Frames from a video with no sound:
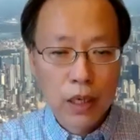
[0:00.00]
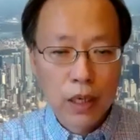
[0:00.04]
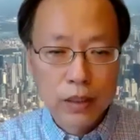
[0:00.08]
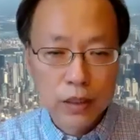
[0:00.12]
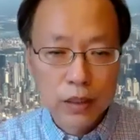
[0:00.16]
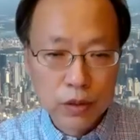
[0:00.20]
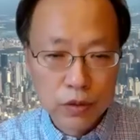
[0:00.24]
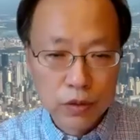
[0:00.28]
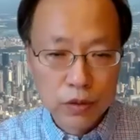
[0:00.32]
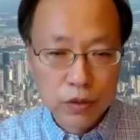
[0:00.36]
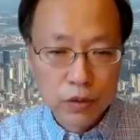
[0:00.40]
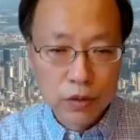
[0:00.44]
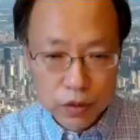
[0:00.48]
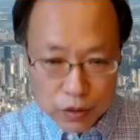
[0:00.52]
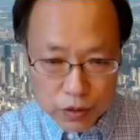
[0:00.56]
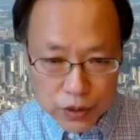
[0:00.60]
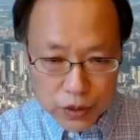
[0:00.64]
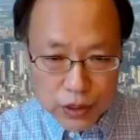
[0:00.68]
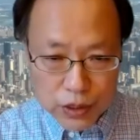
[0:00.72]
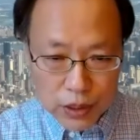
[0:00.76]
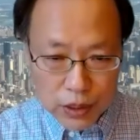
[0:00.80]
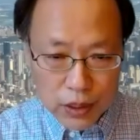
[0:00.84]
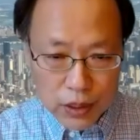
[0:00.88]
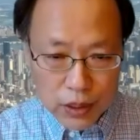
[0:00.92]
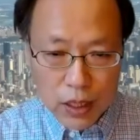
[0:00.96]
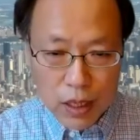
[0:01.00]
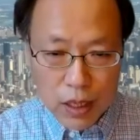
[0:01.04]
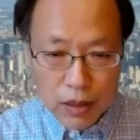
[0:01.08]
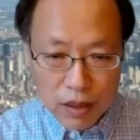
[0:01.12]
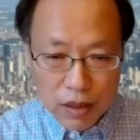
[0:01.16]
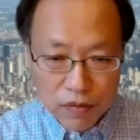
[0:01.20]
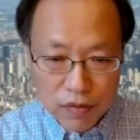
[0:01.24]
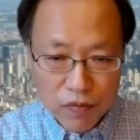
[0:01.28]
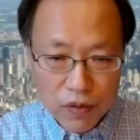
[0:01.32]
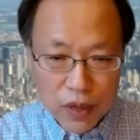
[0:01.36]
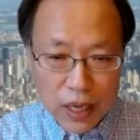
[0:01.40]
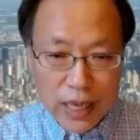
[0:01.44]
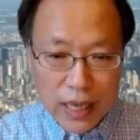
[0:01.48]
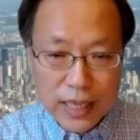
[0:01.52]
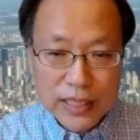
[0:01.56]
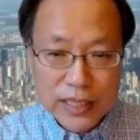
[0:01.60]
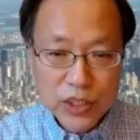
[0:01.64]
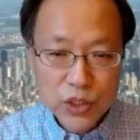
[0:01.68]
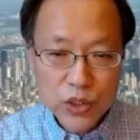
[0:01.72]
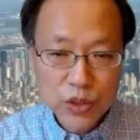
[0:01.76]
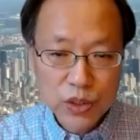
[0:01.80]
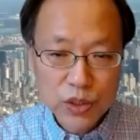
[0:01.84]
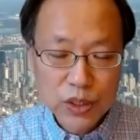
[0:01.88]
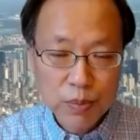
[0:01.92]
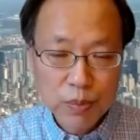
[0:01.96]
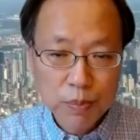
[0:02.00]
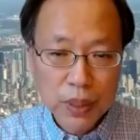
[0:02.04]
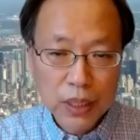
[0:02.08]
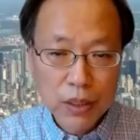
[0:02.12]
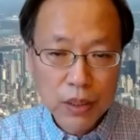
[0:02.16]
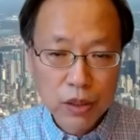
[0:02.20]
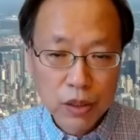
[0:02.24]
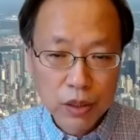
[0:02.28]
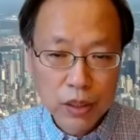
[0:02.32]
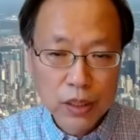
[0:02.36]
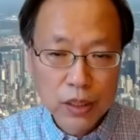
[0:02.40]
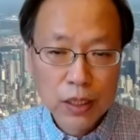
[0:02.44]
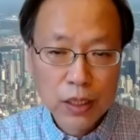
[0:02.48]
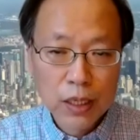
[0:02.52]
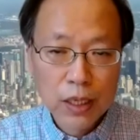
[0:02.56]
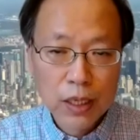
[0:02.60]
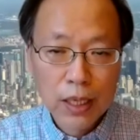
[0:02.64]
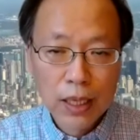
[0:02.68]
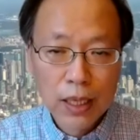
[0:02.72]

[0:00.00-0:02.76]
introducing the first speaker,